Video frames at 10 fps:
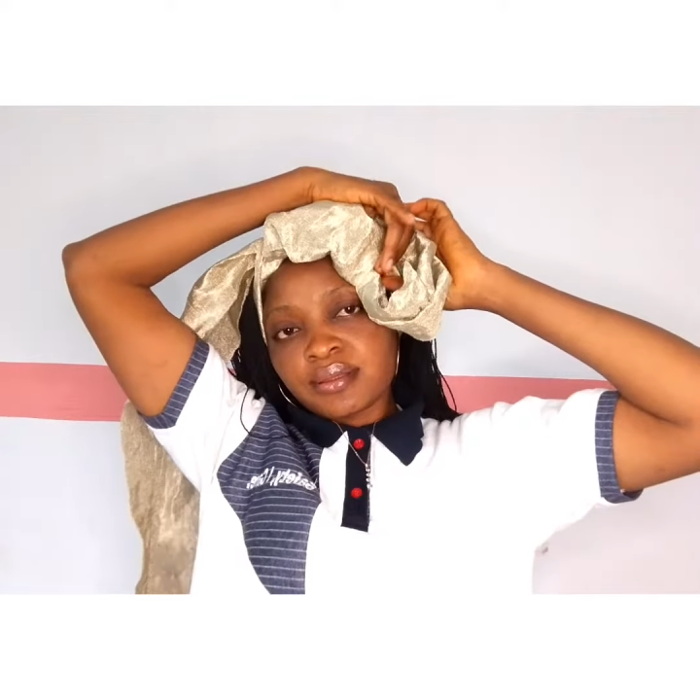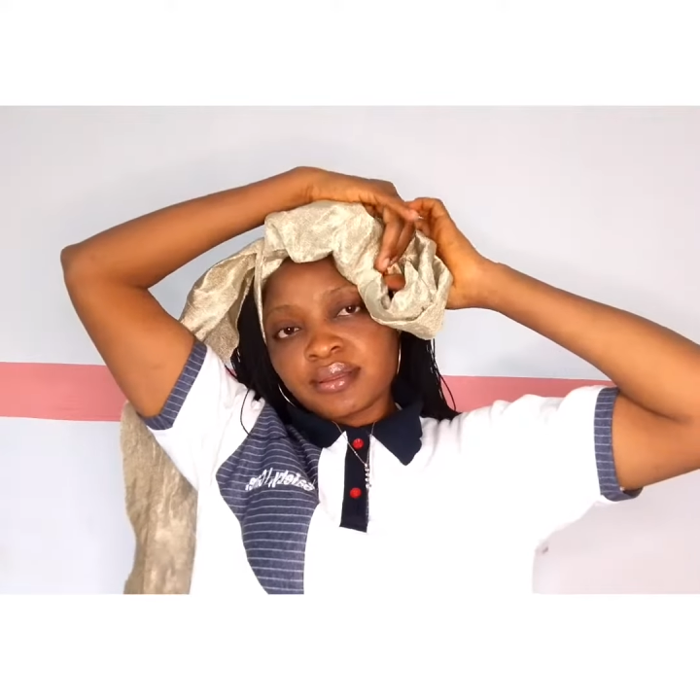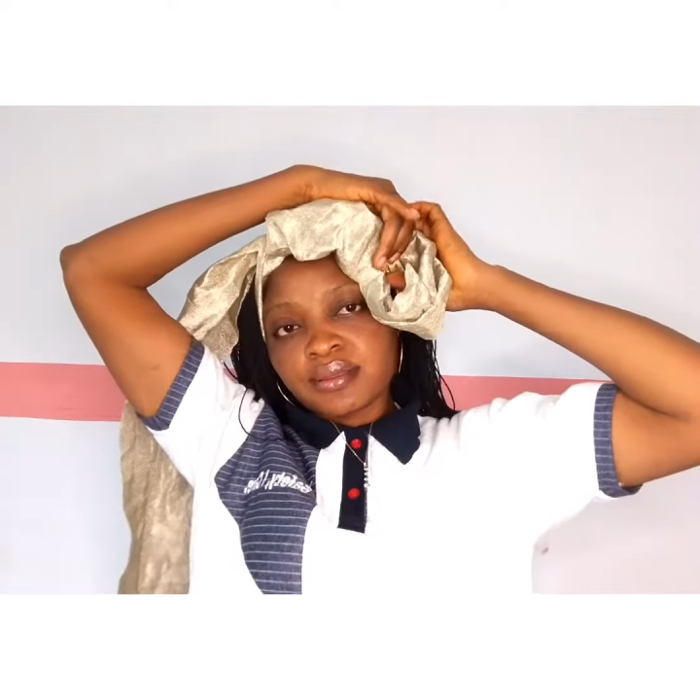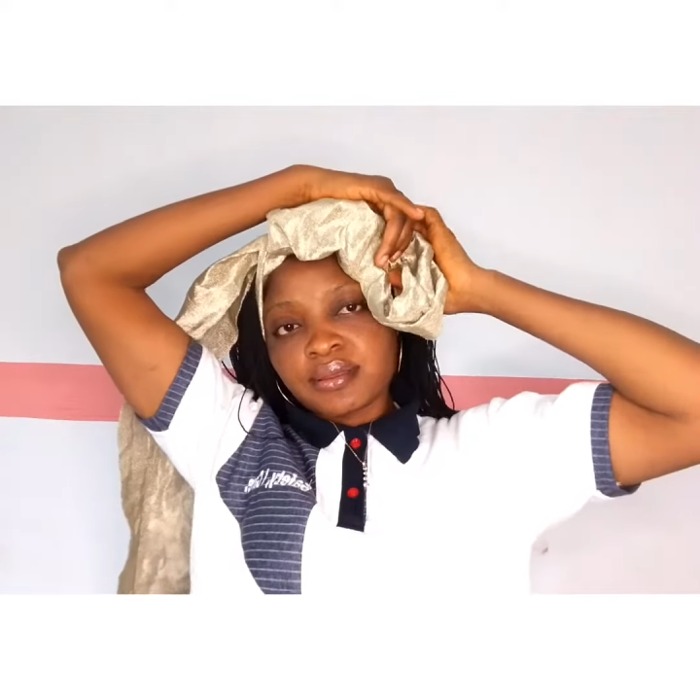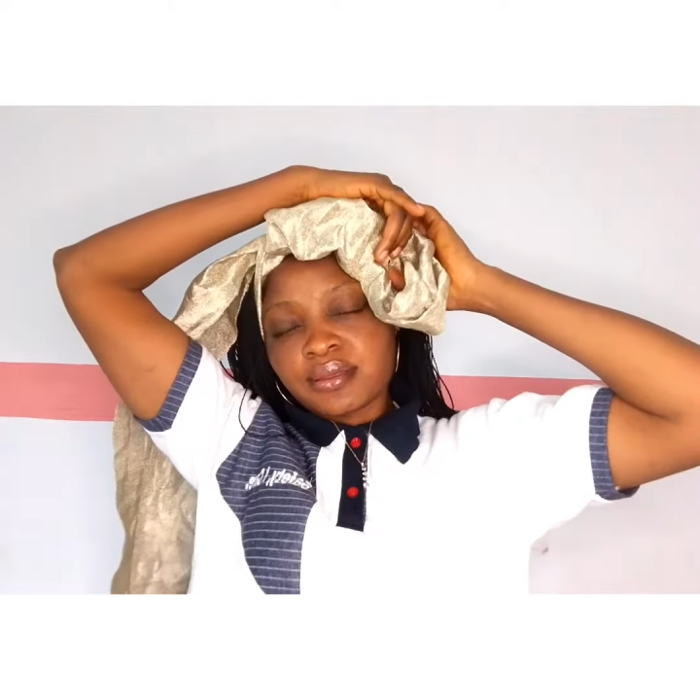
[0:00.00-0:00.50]

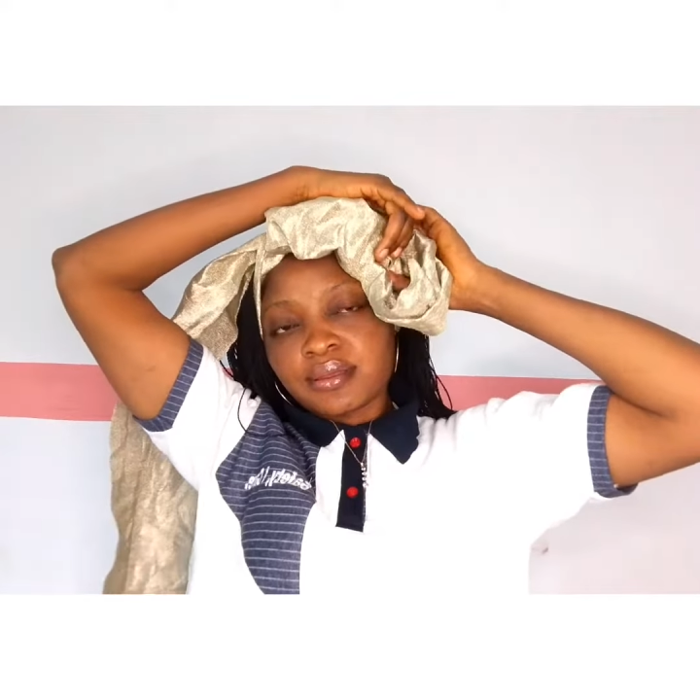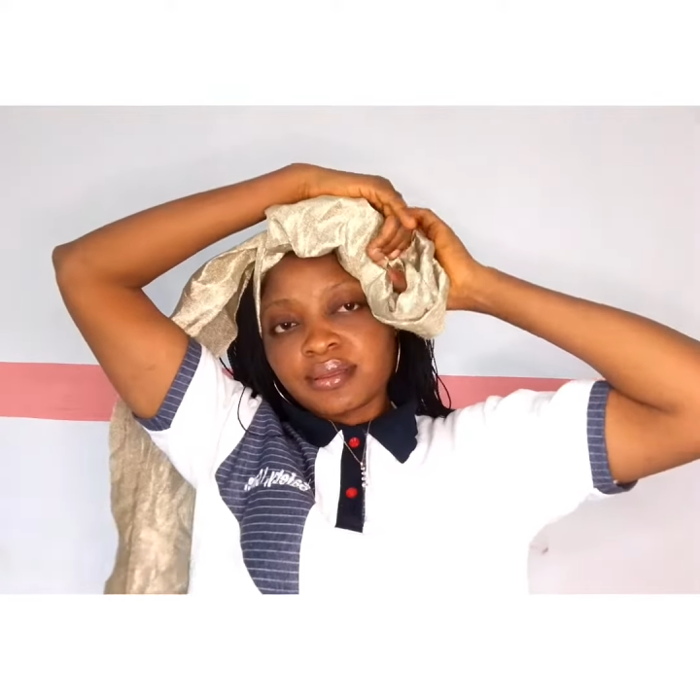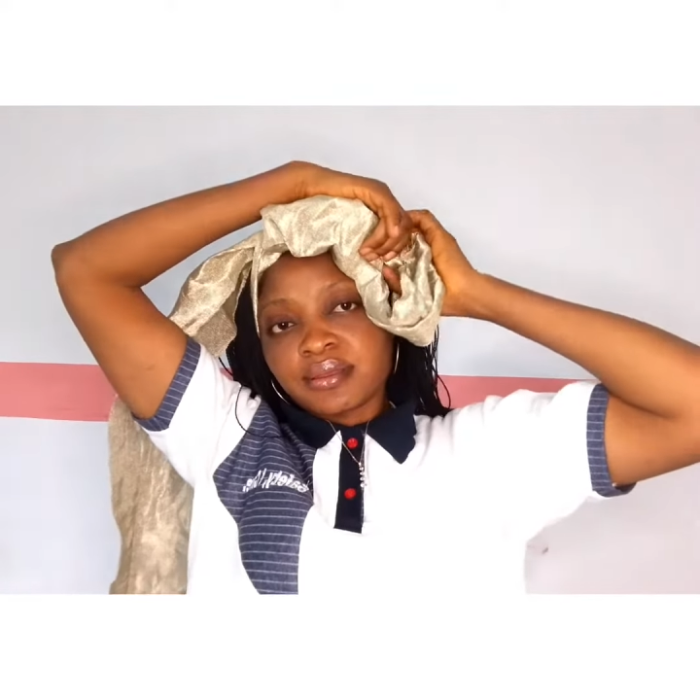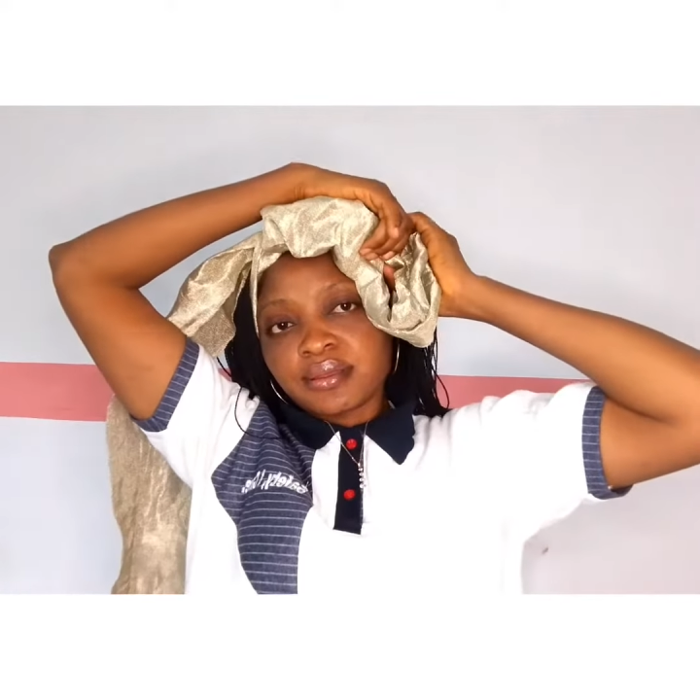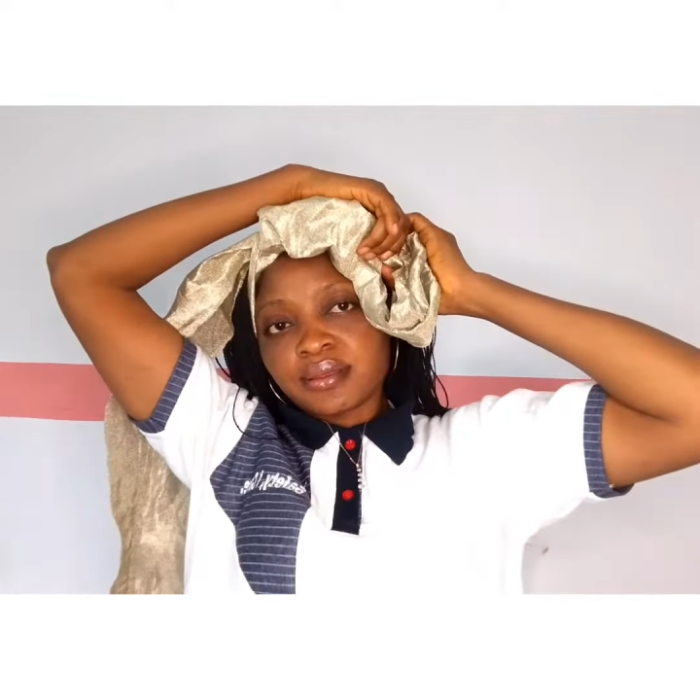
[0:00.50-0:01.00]
it and it
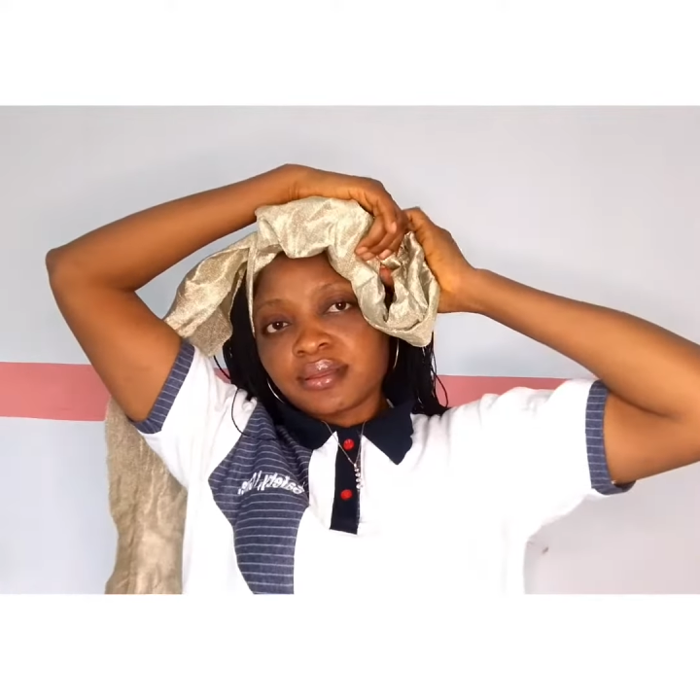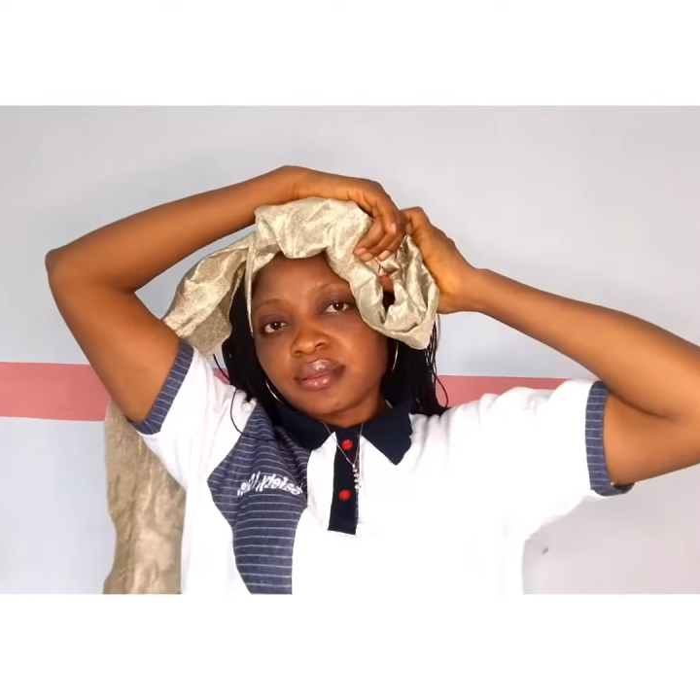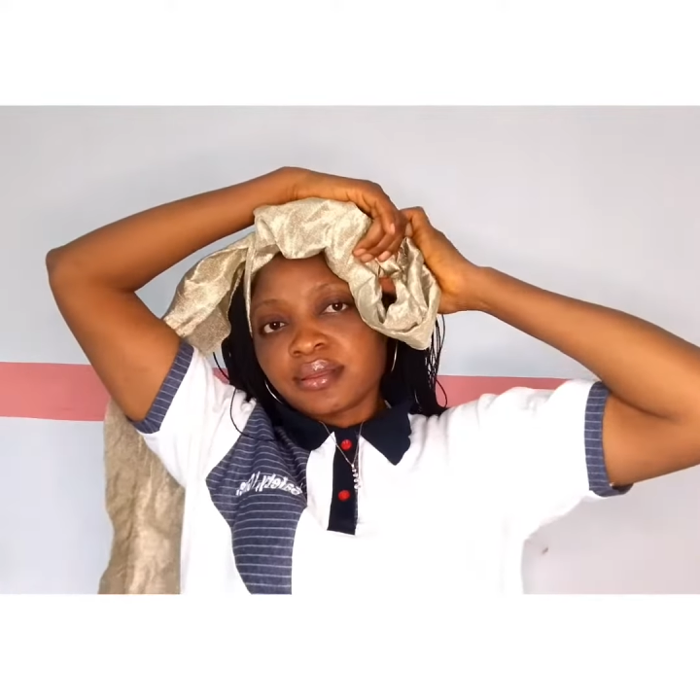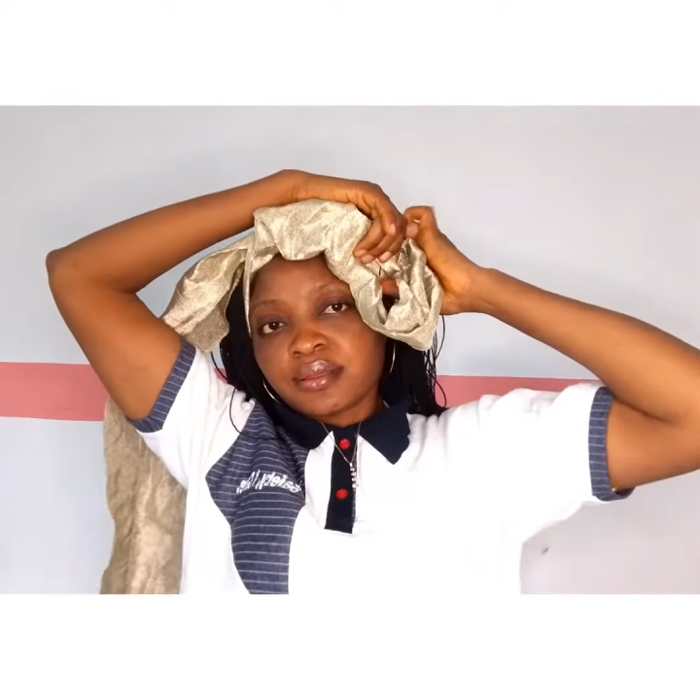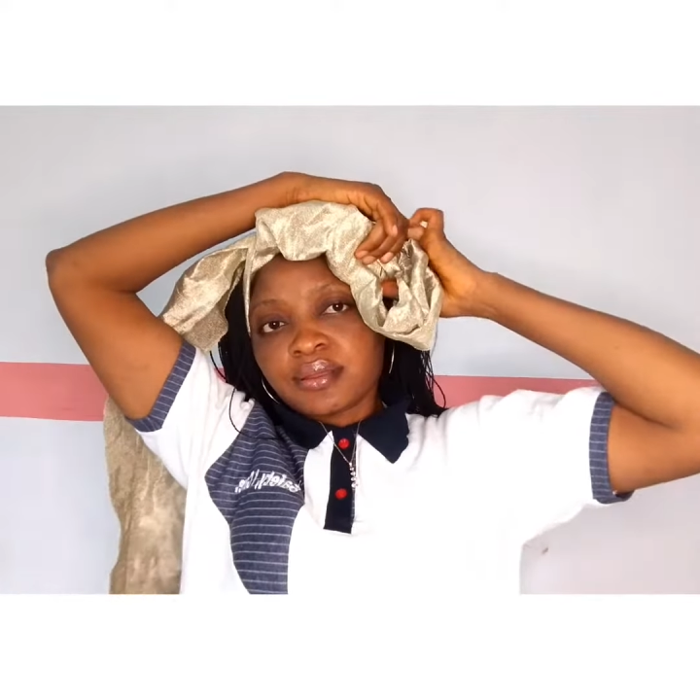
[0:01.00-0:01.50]
will go
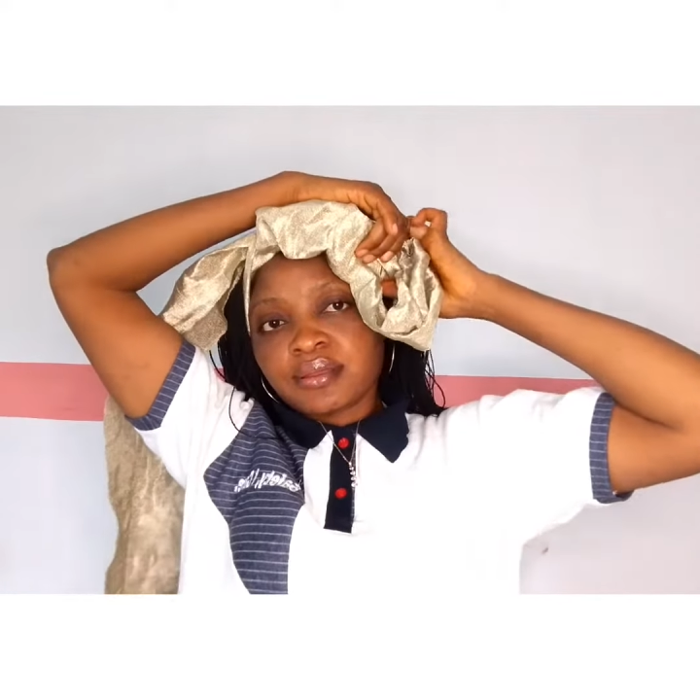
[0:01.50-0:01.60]
in.